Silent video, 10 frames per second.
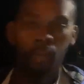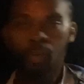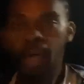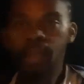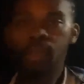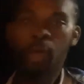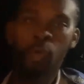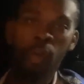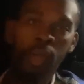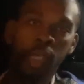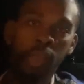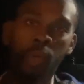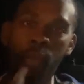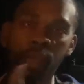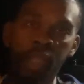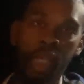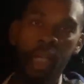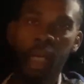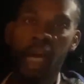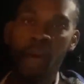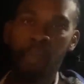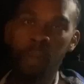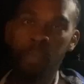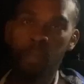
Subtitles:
Right, so that's why we telling our people,